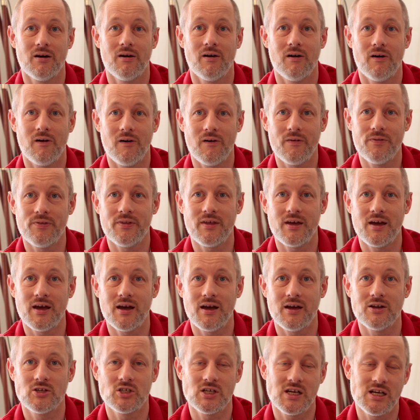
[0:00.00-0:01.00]
on
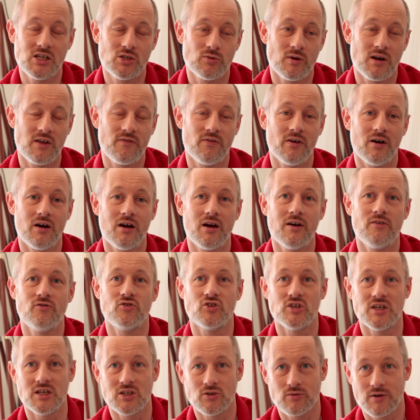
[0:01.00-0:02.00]
their G25,
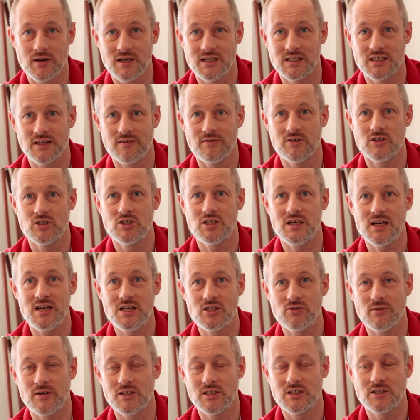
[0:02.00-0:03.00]
G27,
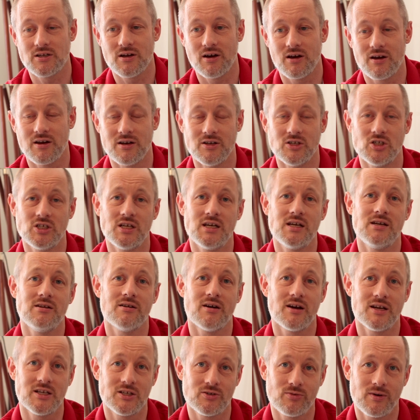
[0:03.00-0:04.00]
G29,
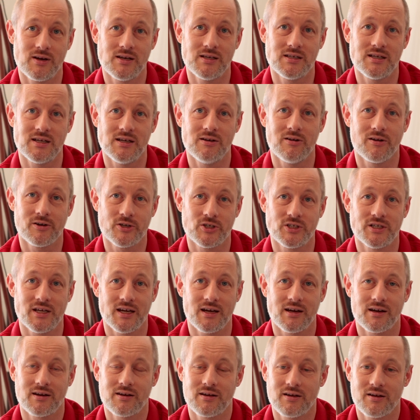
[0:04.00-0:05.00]
G920
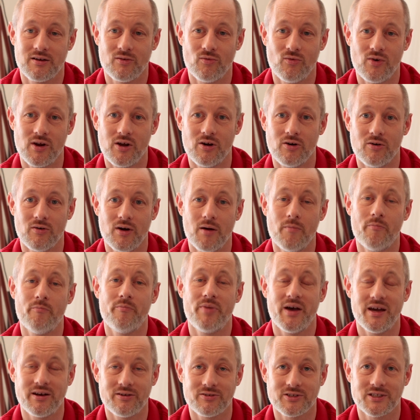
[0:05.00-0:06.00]
Logitech wheel and
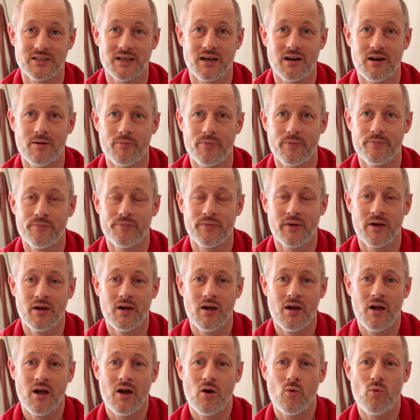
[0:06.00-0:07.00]
pedal setup
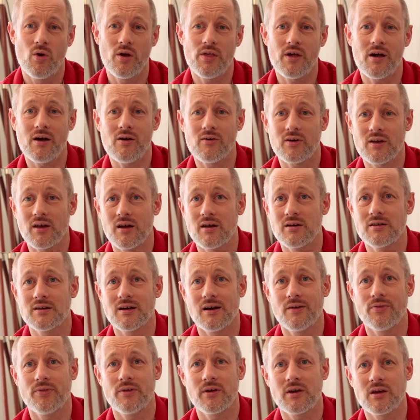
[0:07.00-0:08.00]
without going
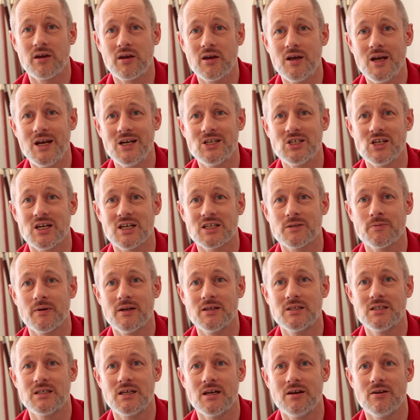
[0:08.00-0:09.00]
down the hugely
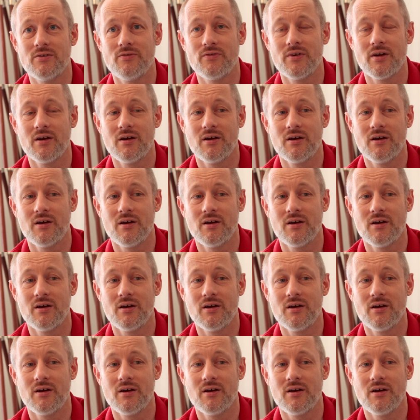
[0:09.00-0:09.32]
expensive